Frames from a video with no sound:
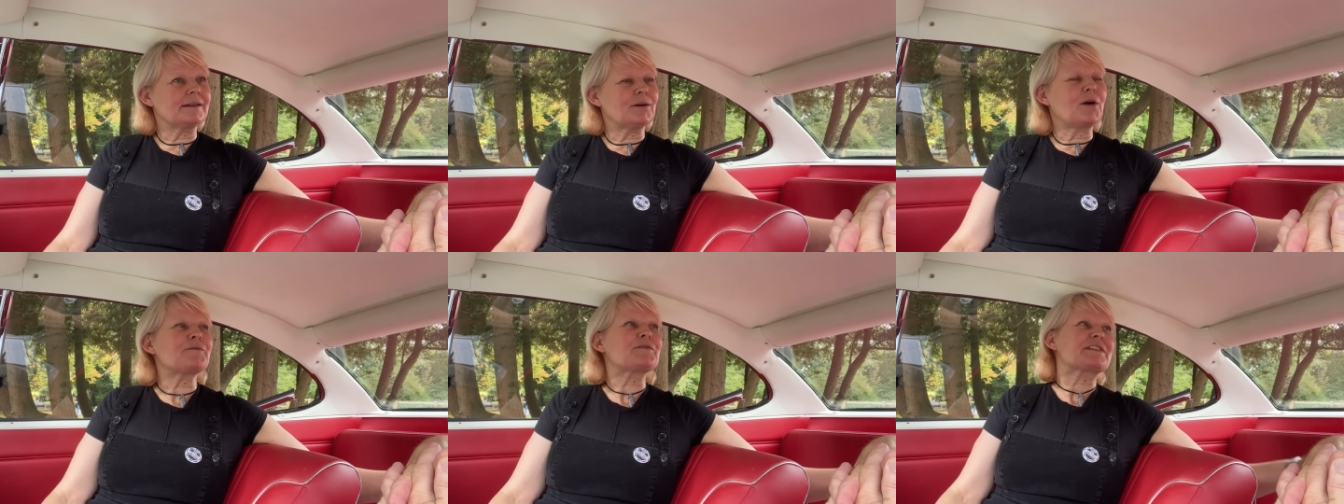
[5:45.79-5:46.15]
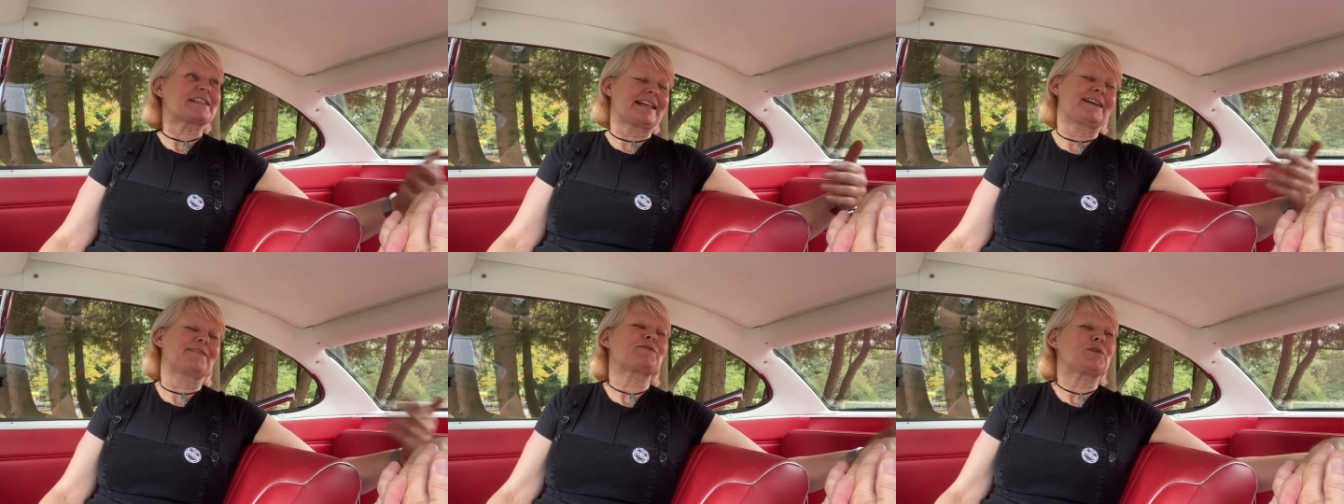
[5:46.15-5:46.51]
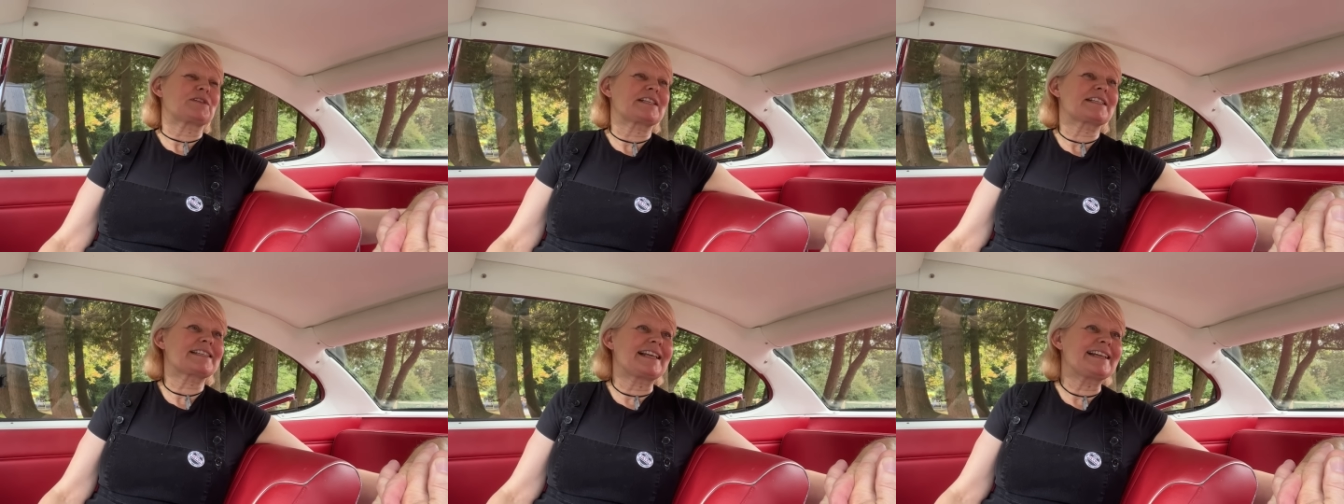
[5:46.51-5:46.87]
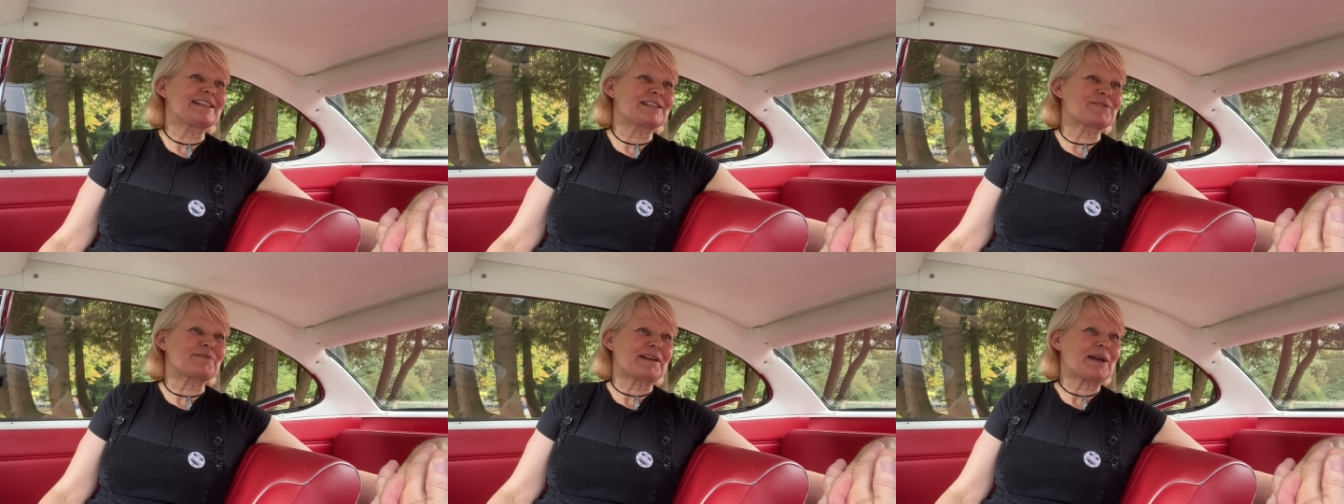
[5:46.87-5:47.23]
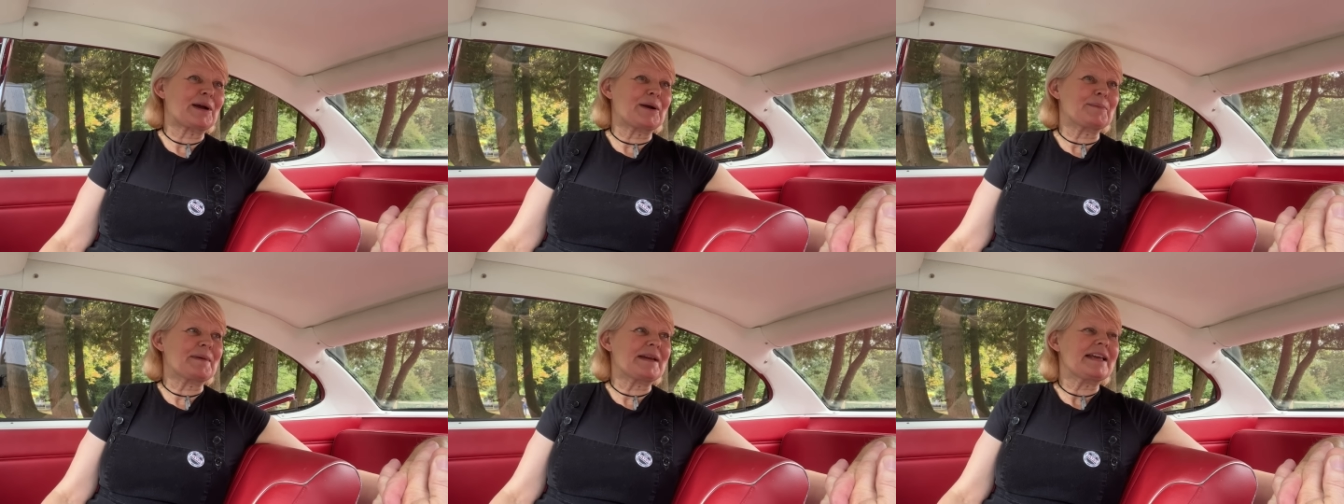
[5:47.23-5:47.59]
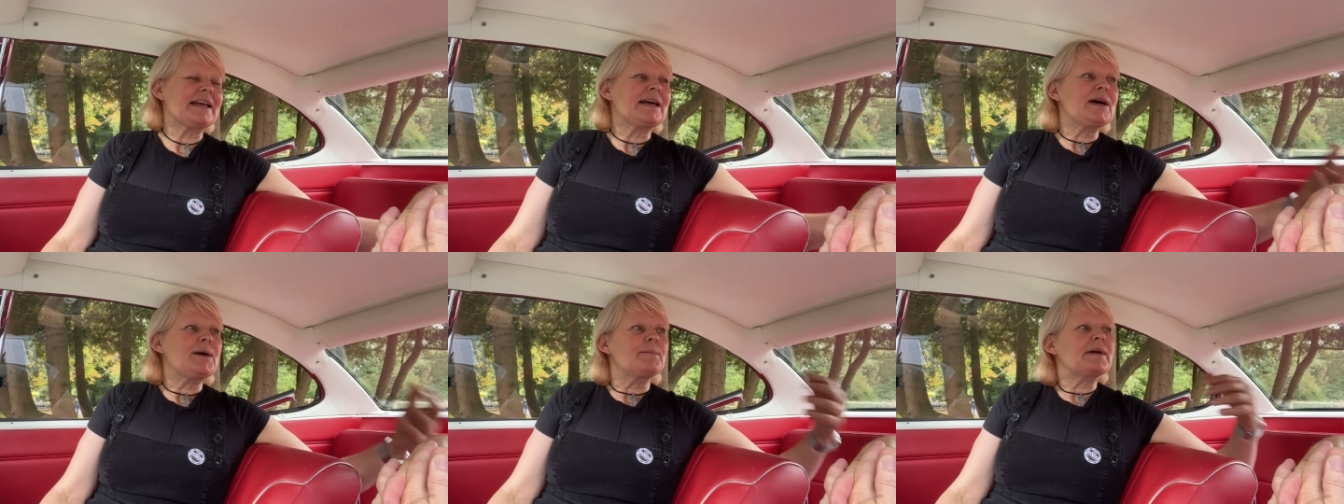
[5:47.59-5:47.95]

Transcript: Obviously, I've got to sell it to rehome yeah, it. Yeah.